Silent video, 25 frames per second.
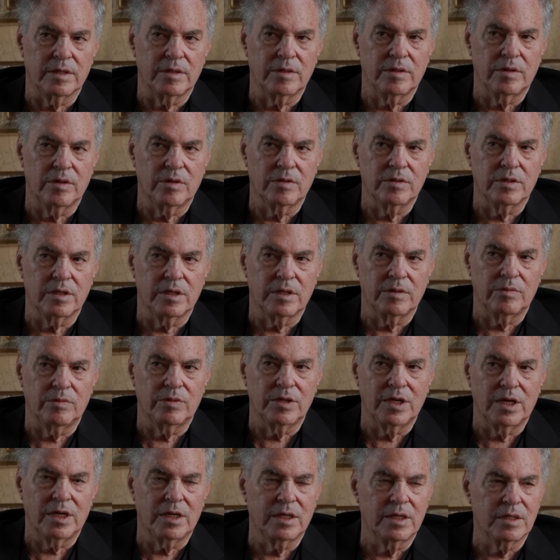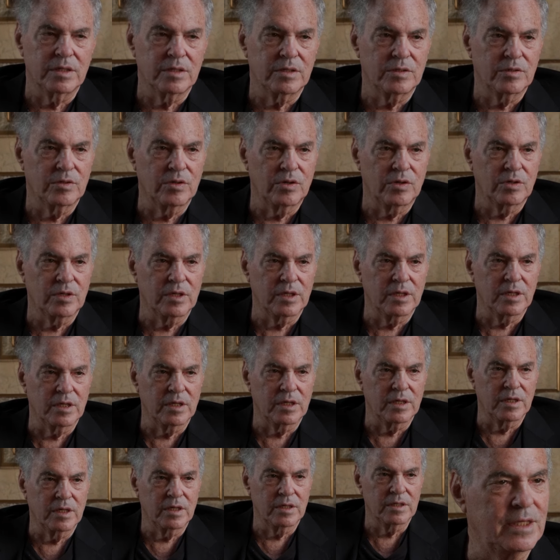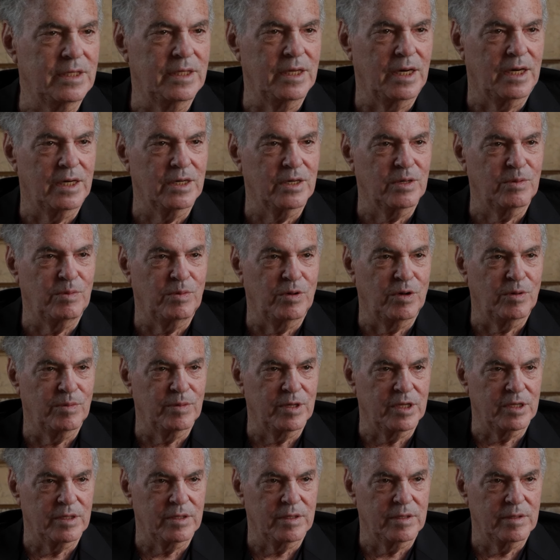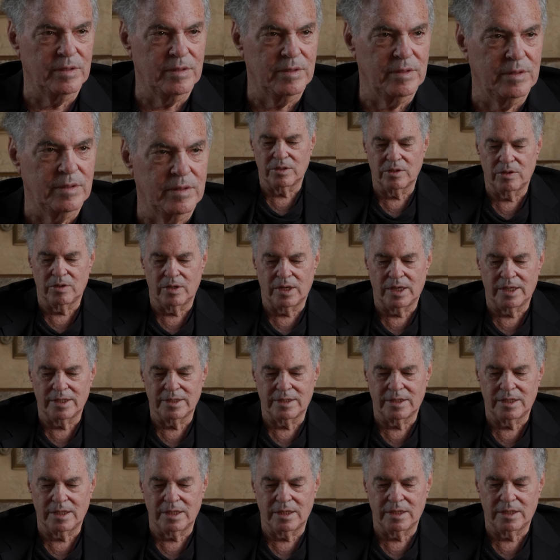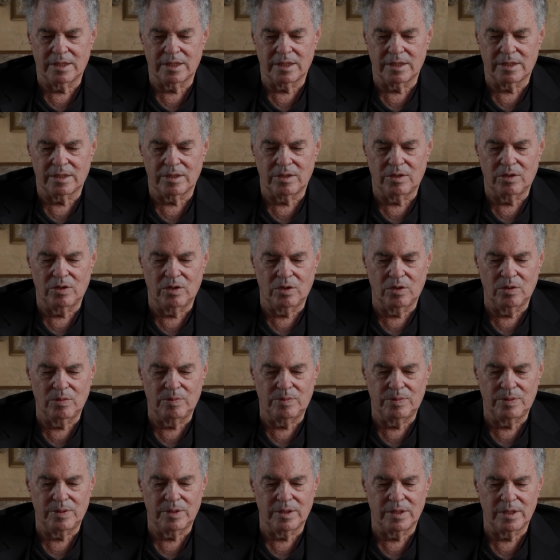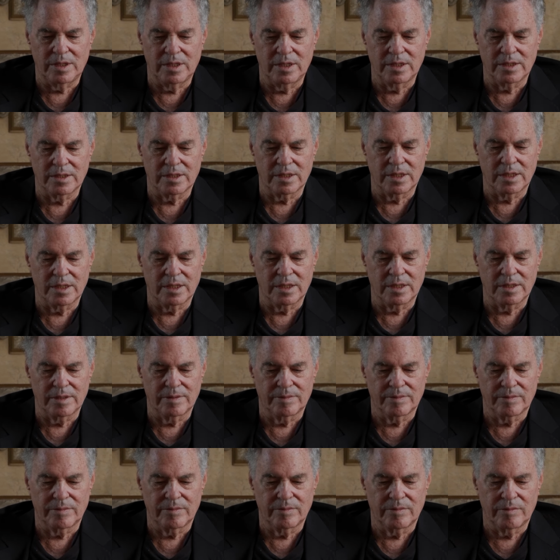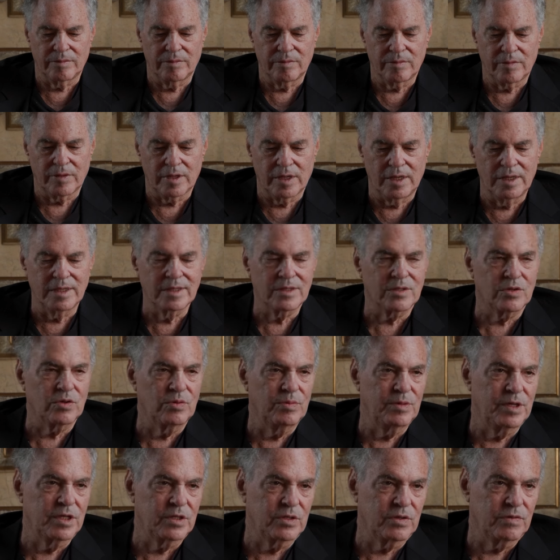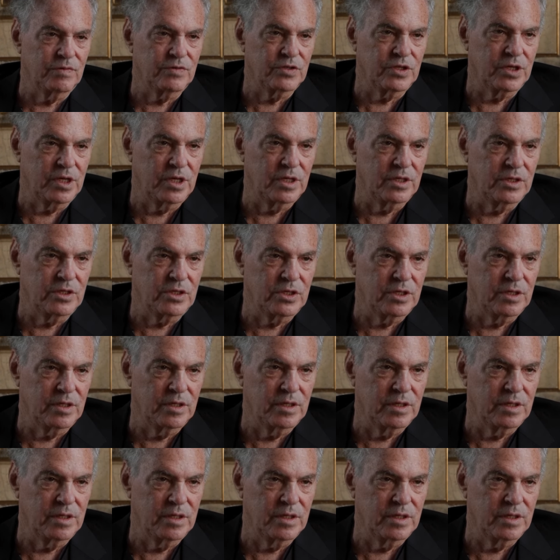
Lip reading: You know, that we are talking in a dark moment. So I think that hope is an instrument of change.